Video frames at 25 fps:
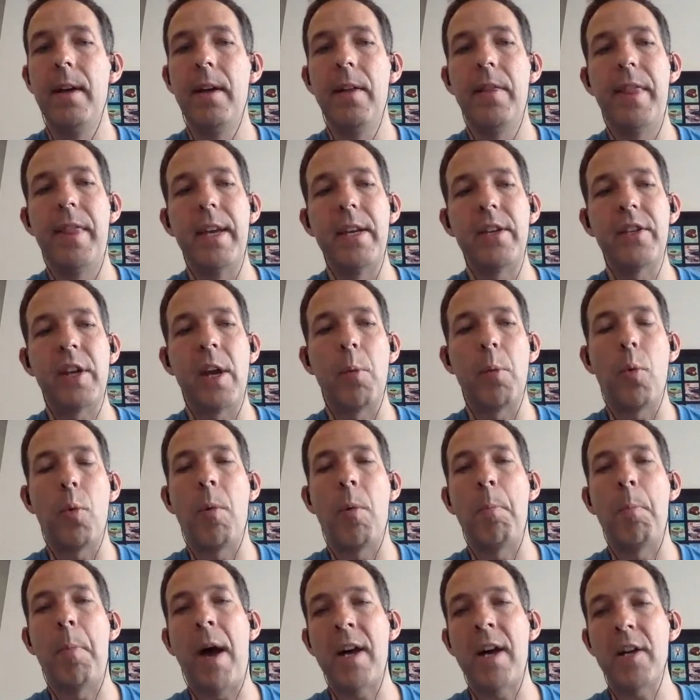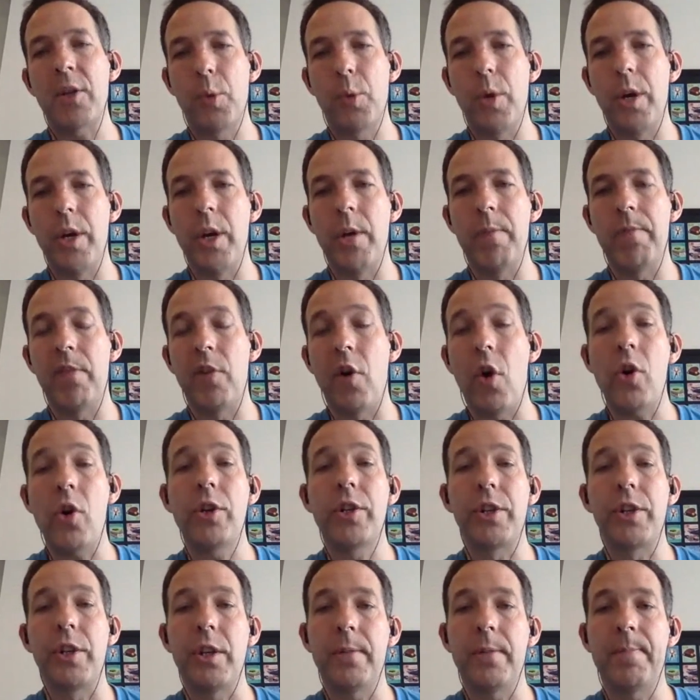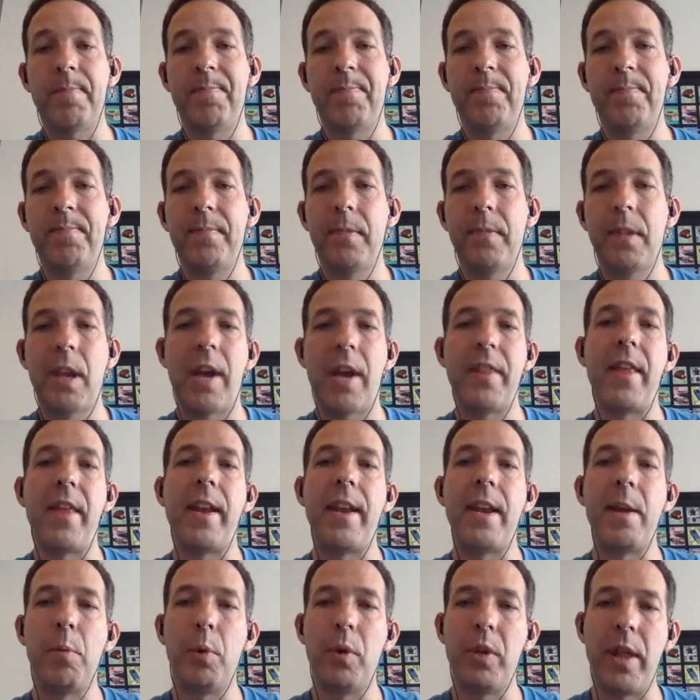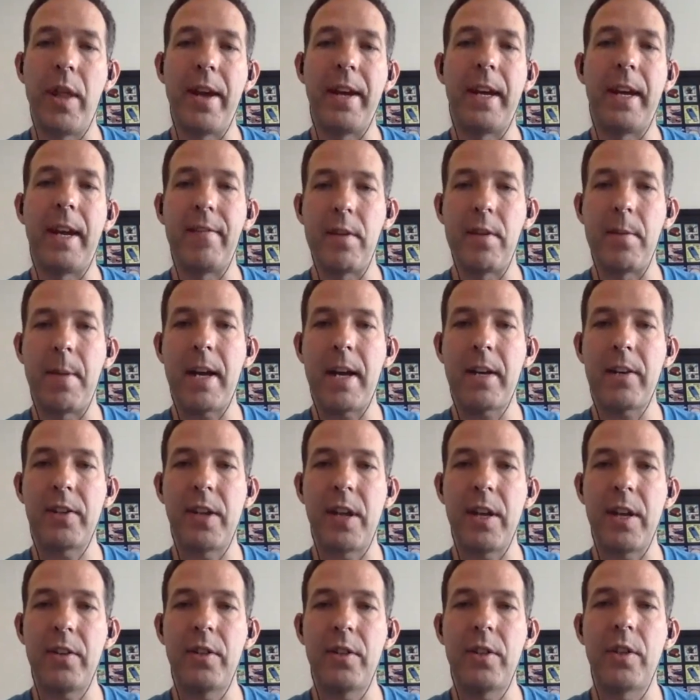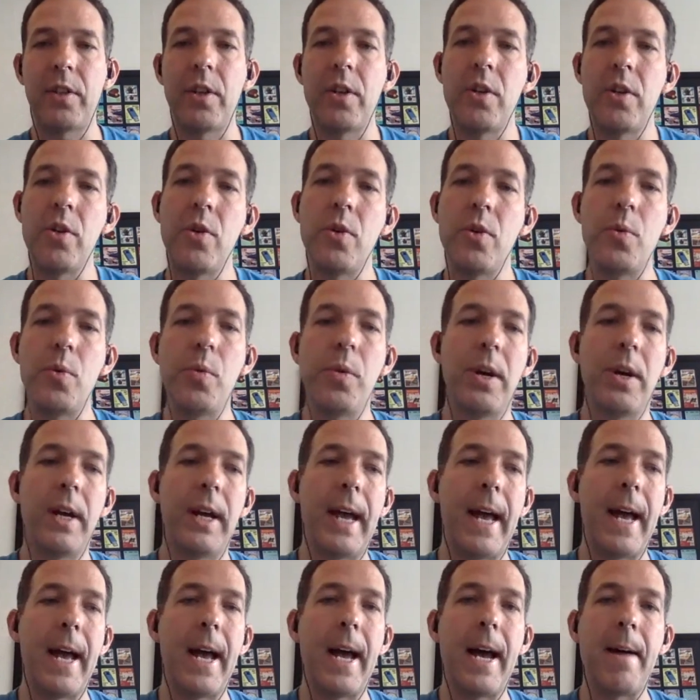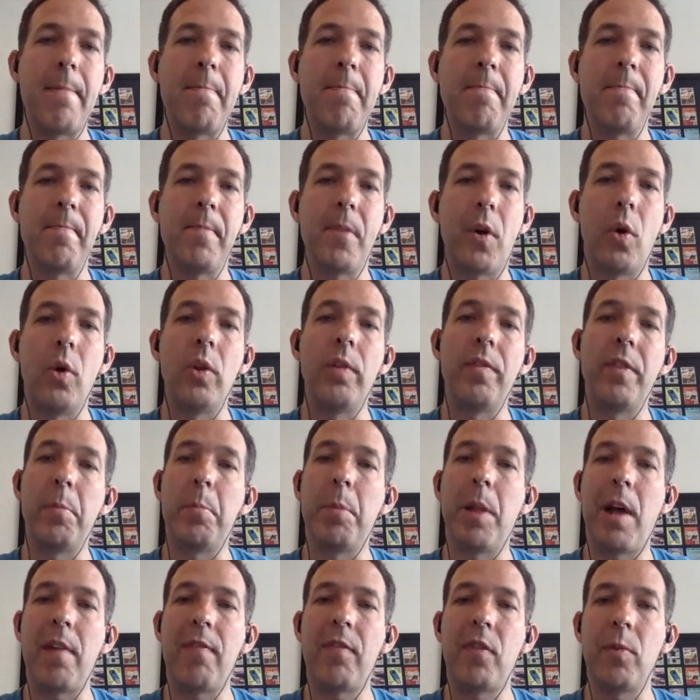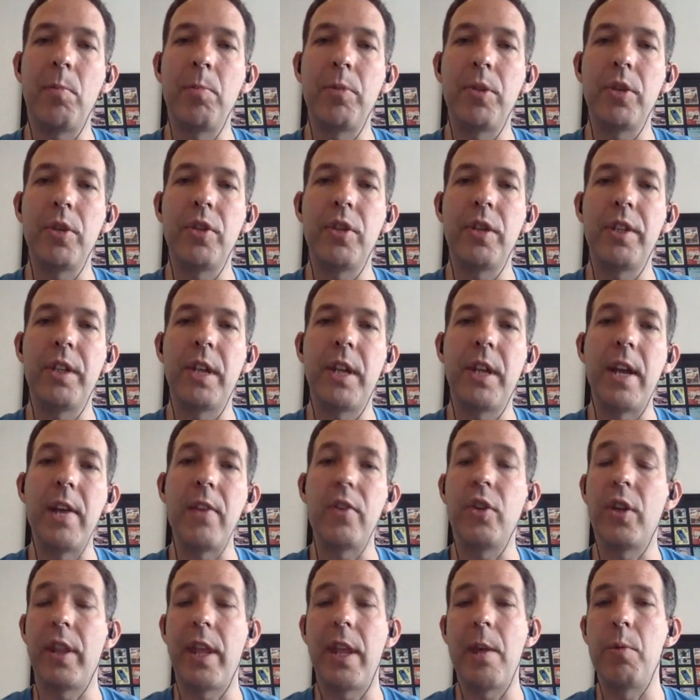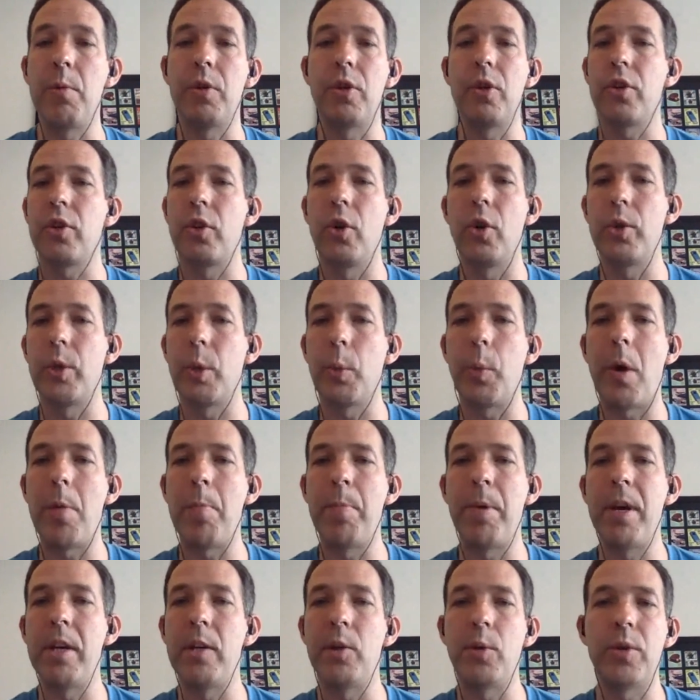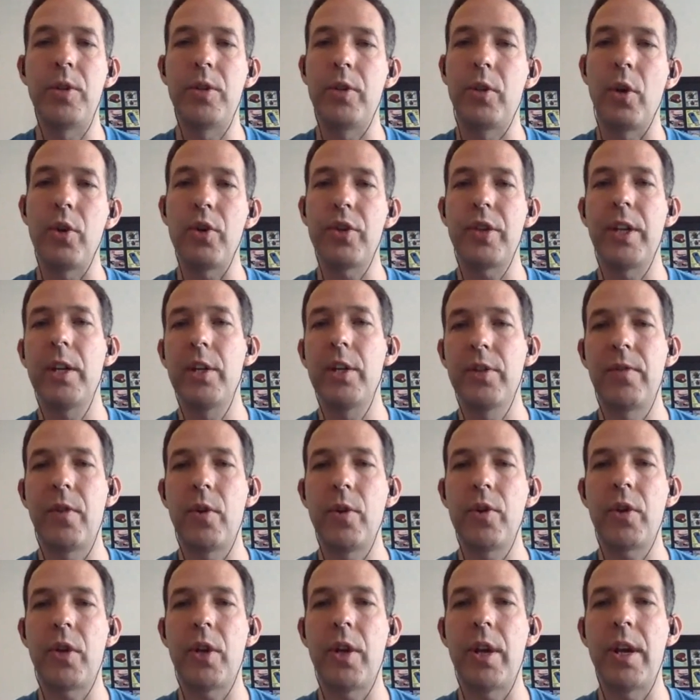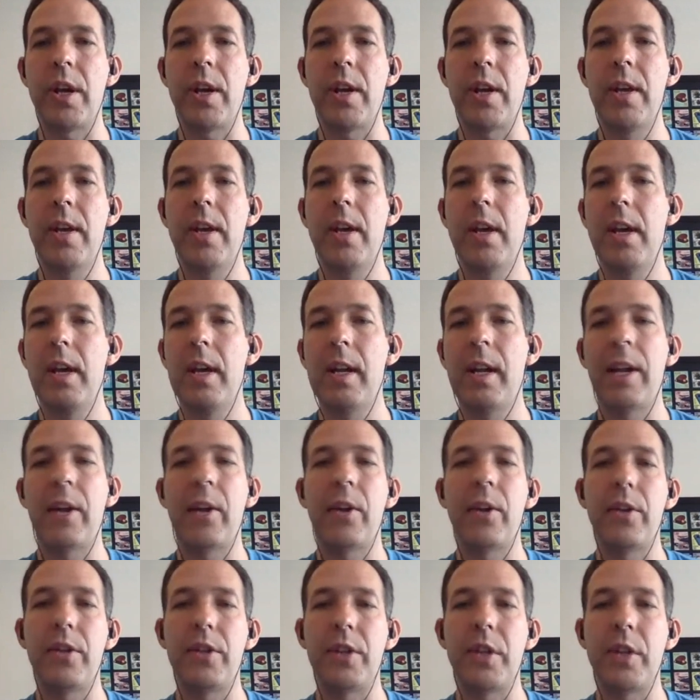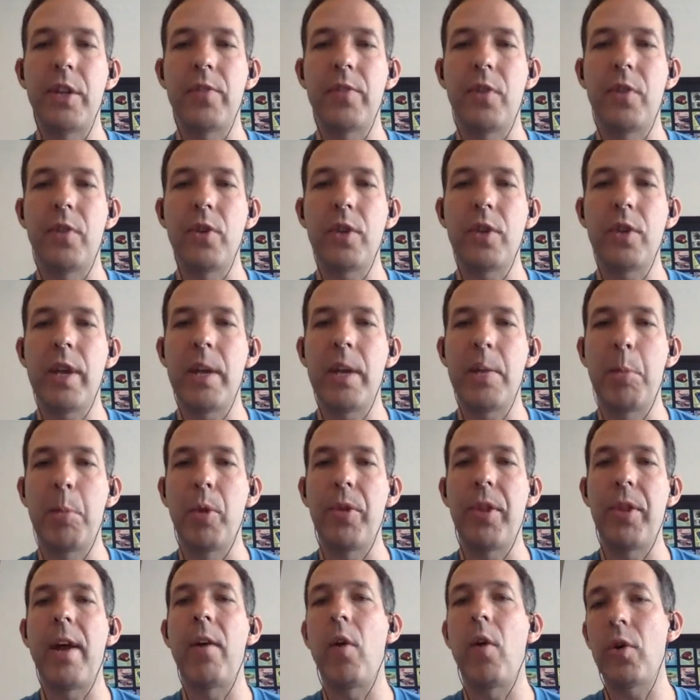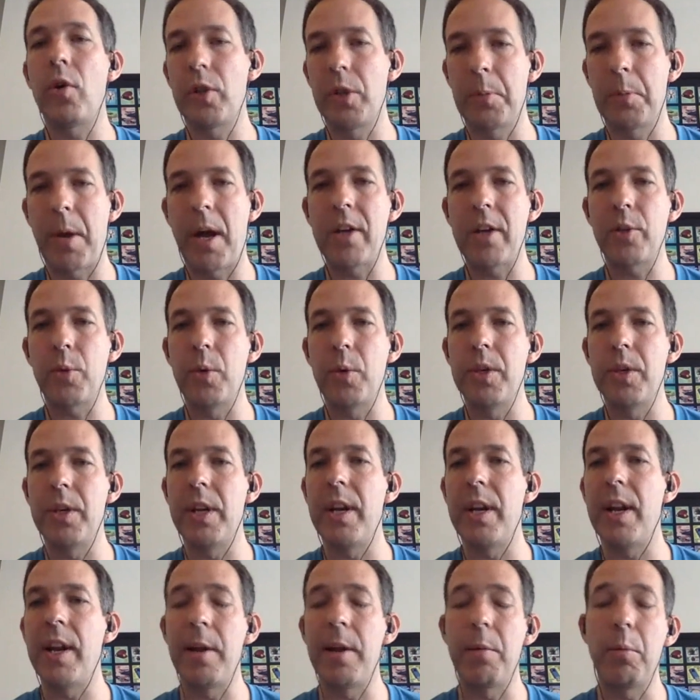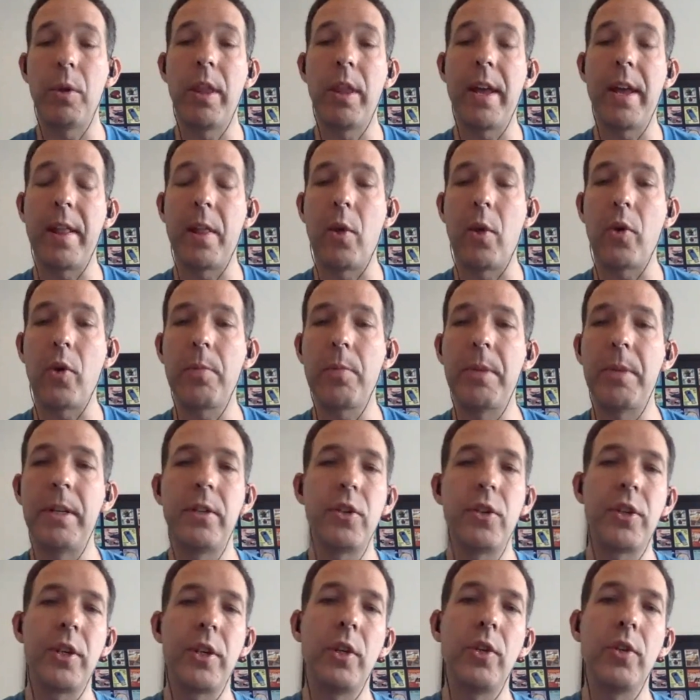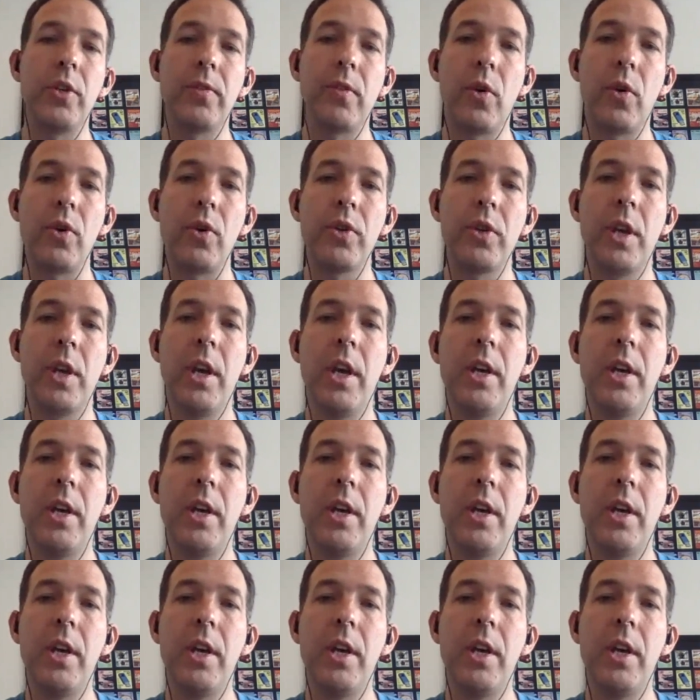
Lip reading: They set one password up for Okta, and then it will then give them access to all of the platforms that sit in it. So they would just go to a web page which has got Salesforce on it, click on the Salesforce link, put their Okta password in, and it will then log them into Salesforce.